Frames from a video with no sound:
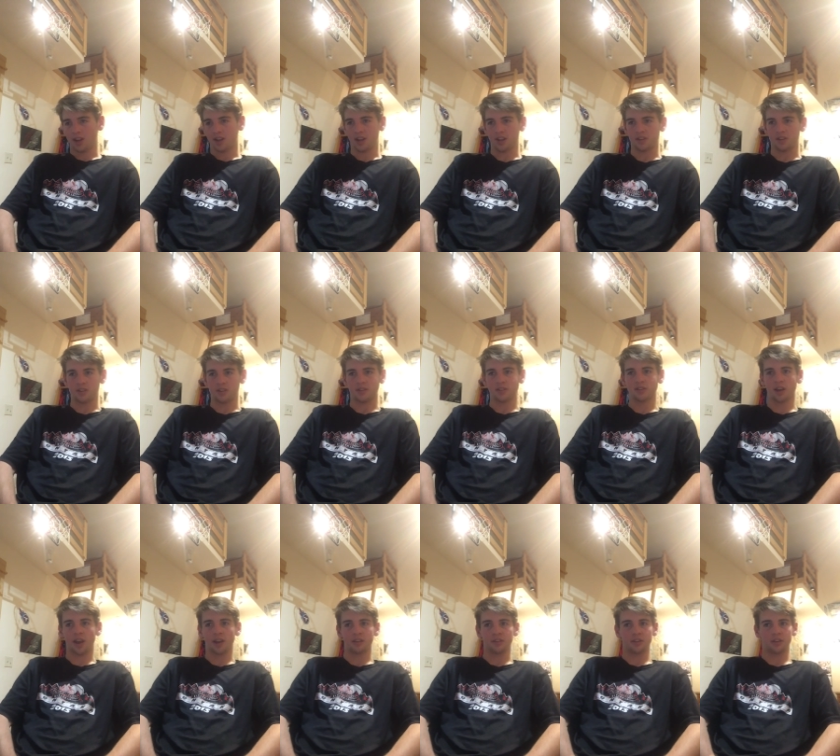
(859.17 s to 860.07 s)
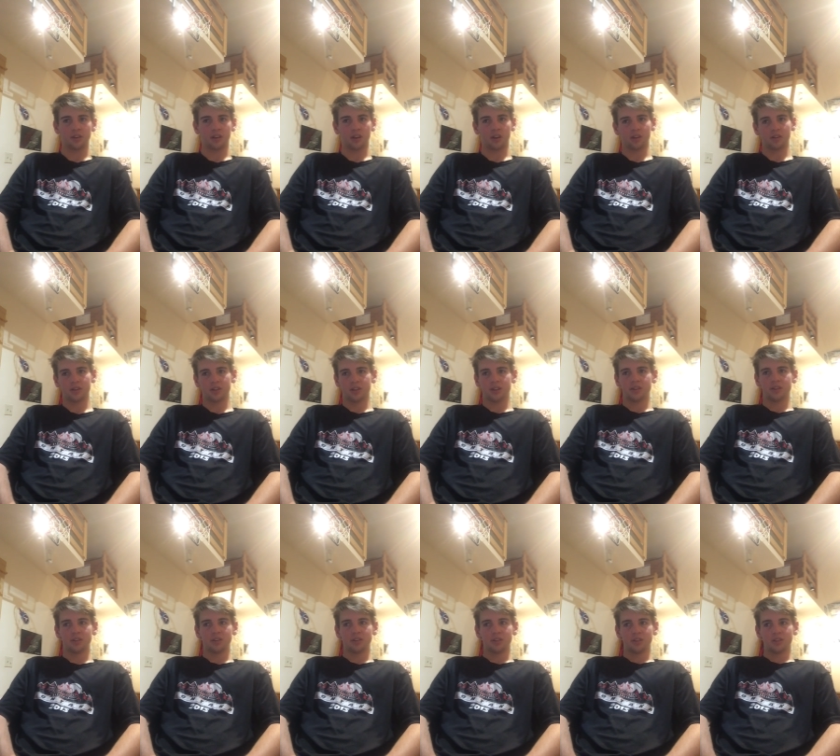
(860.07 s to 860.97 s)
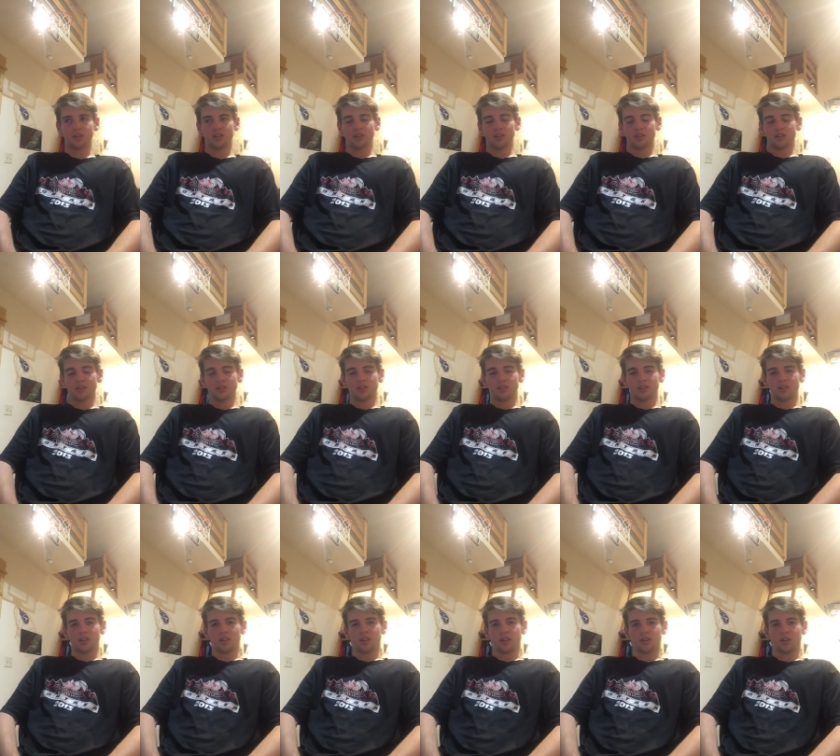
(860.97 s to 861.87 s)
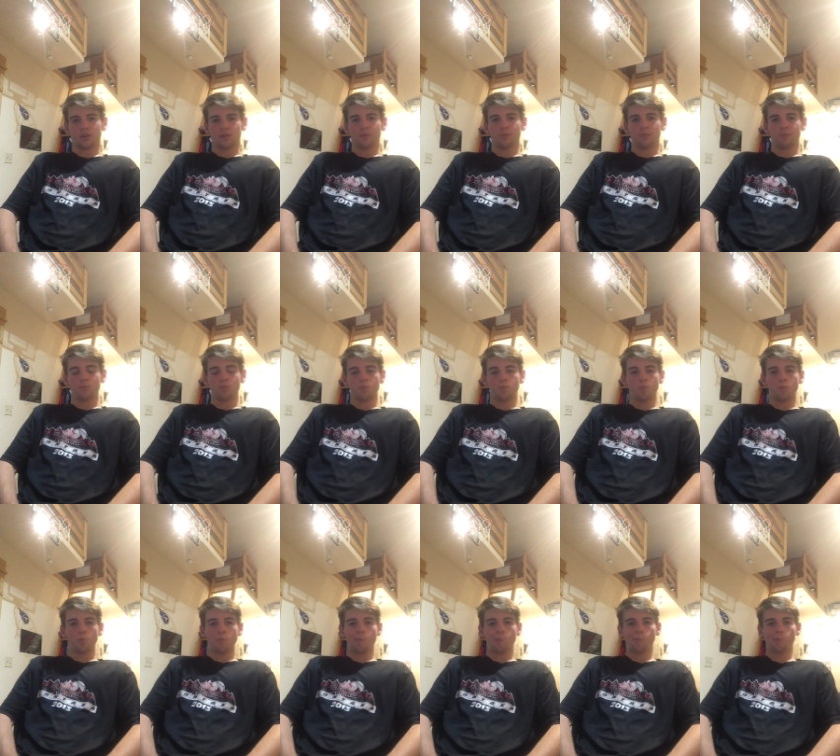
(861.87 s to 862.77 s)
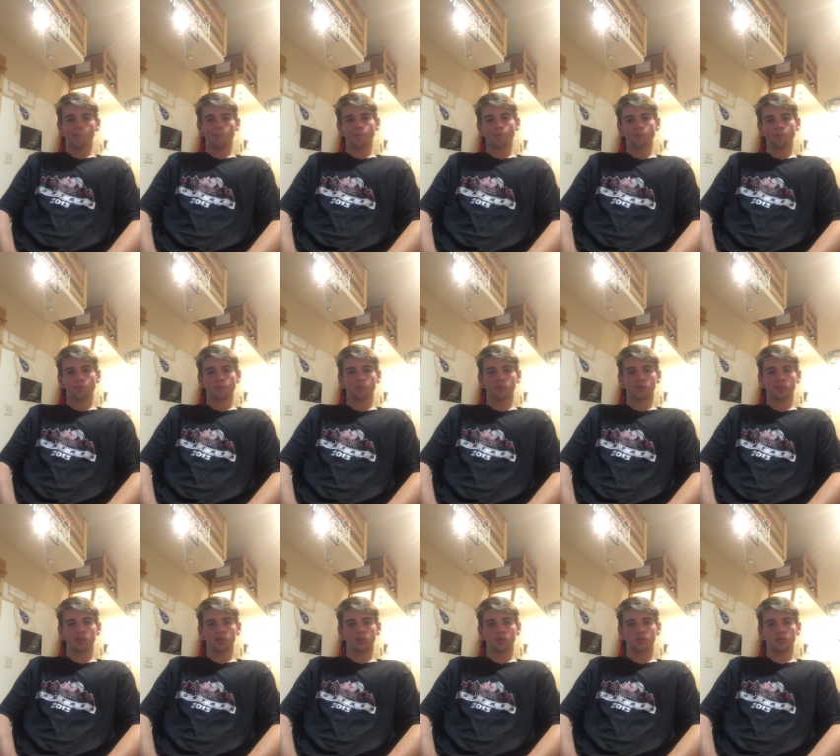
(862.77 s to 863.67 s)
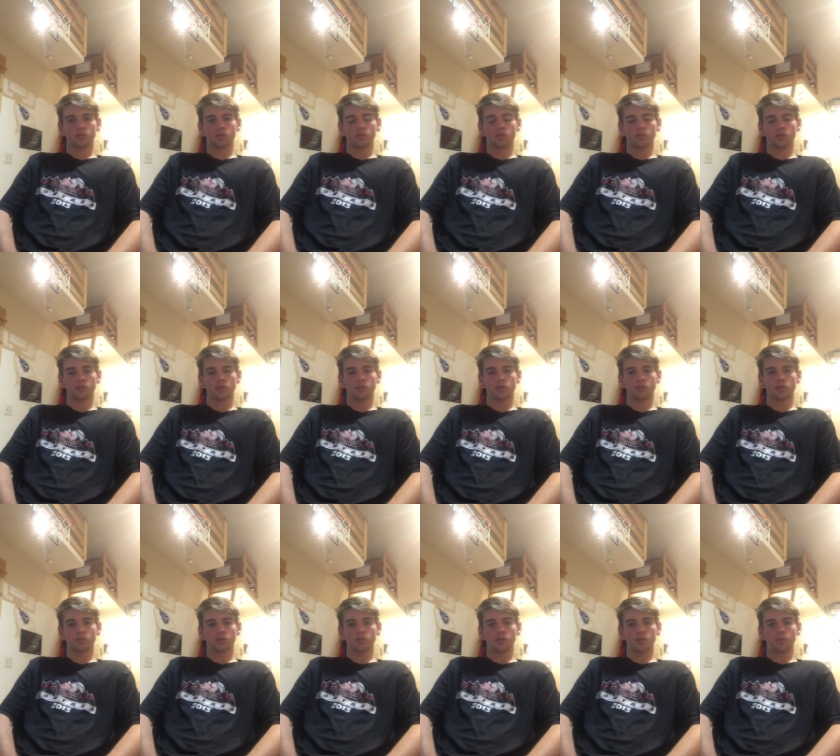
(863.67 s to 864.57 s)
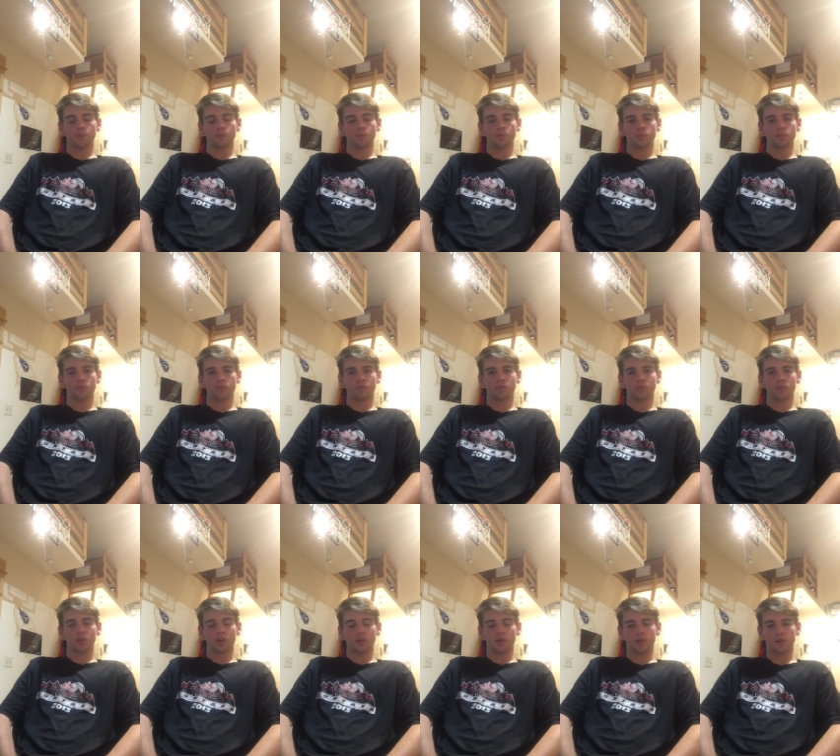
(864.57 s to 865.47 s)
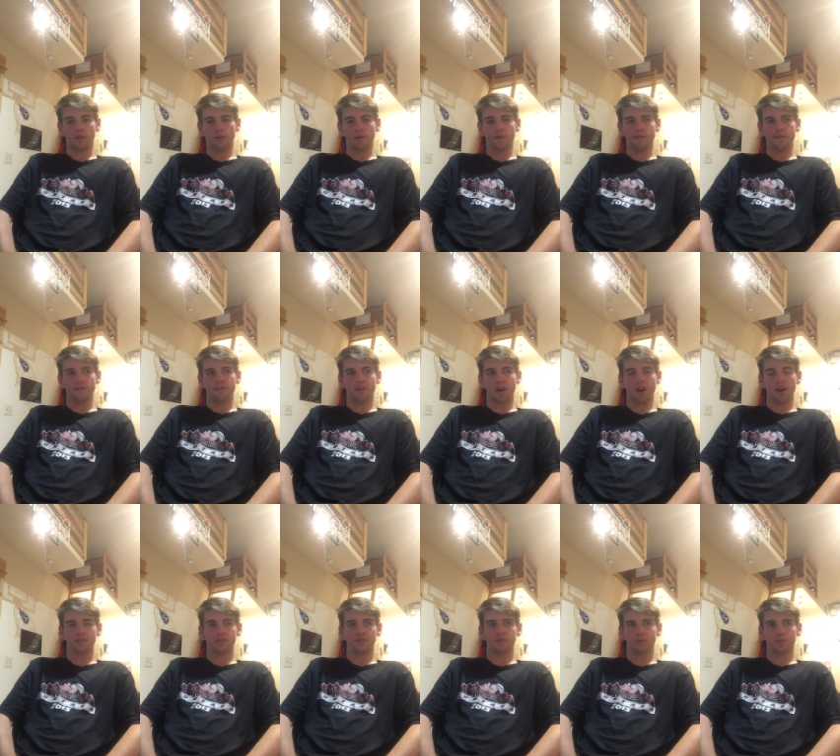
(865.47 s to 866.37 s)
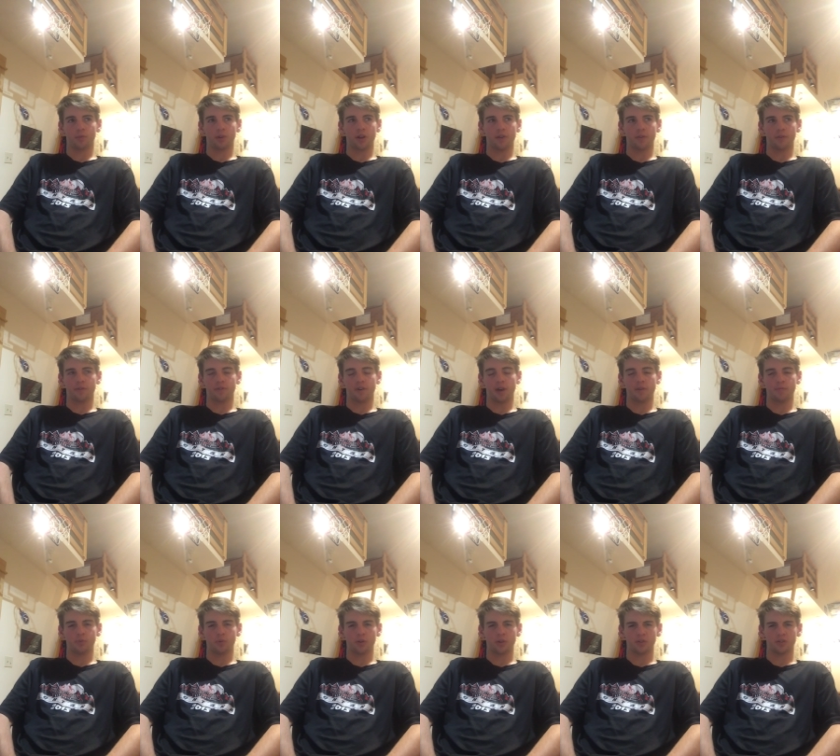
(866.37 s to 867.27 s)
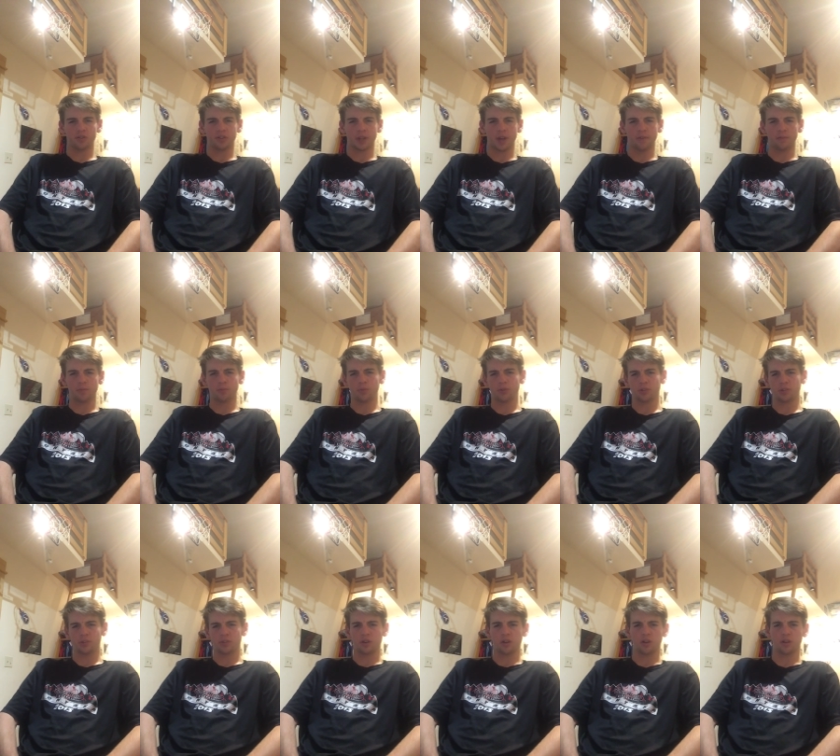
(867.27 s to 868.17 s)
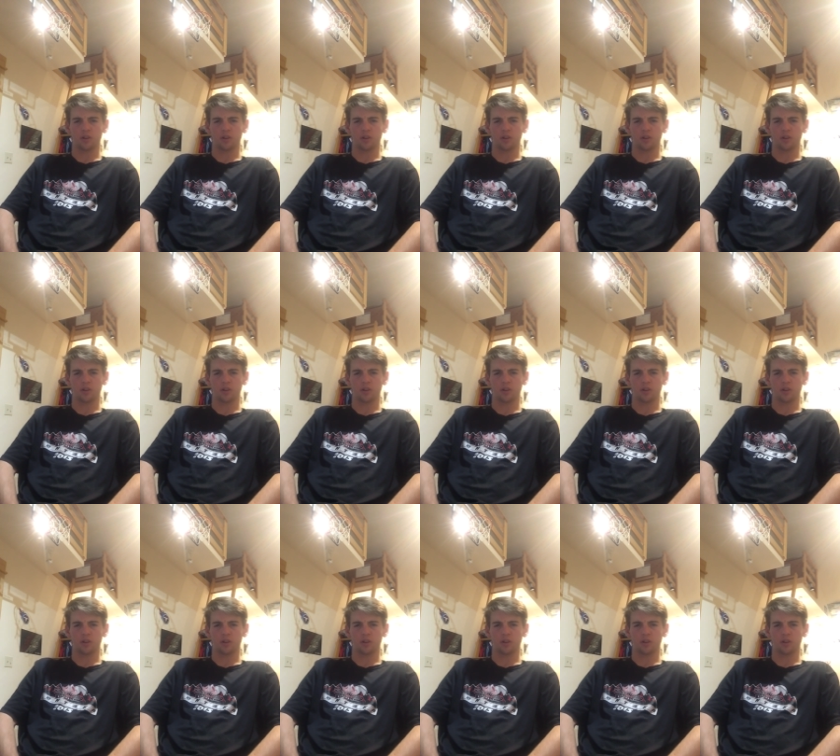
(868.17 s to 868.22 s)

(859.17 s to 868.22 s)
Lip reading: And I think he signed a $5.7 million